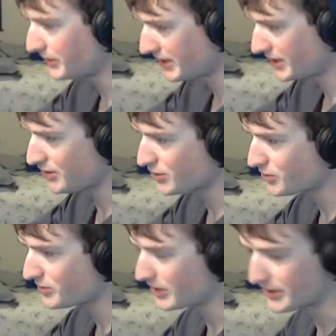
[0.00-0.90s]

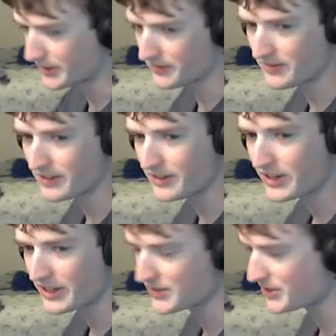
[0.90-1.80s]
you are
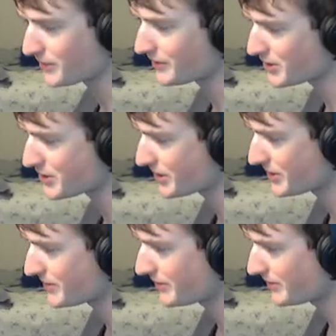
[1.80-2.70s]
gonna get to your
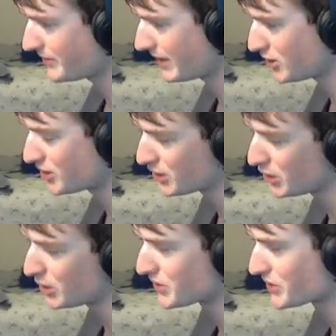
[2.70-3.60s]
finisher, and then
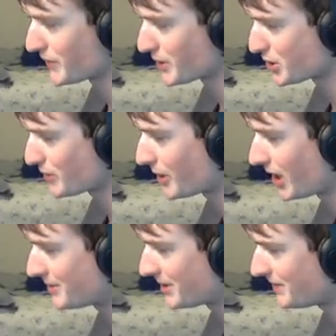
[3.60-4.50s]
you use the finisher for
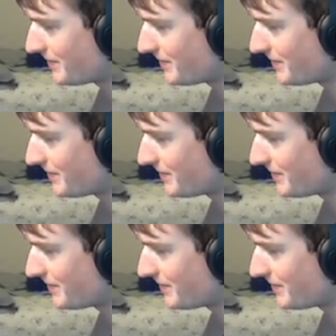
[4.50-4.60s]
Comet.